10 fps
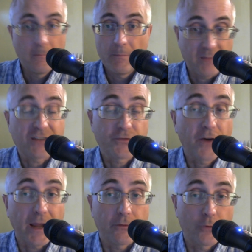that's
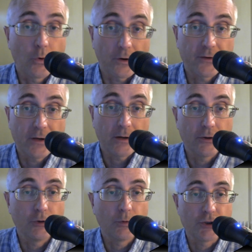fine, of course.
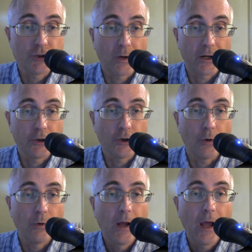You do what you want to
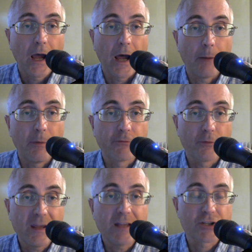do. But for
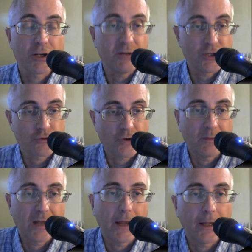me, it's going to be
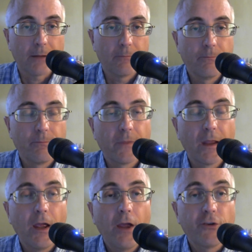streamlining.
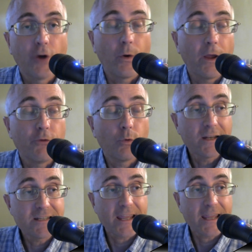So if you
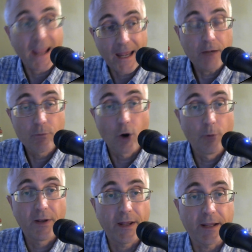want to take any
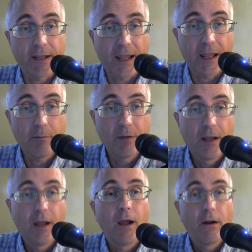role-playing game,
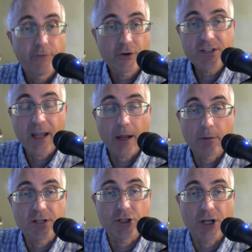first thing I
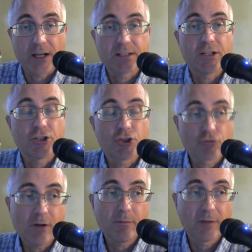would suggest is
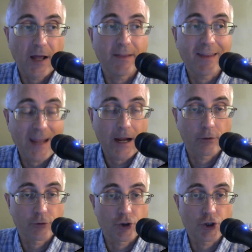streamline the
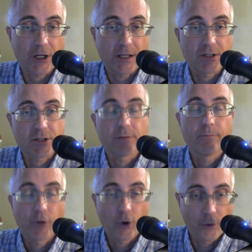character sheets
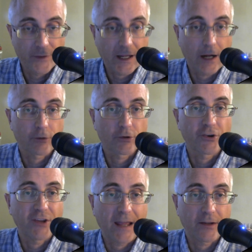or the character
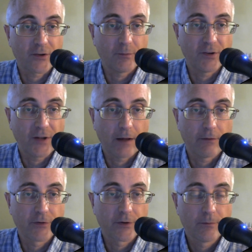stats themselves.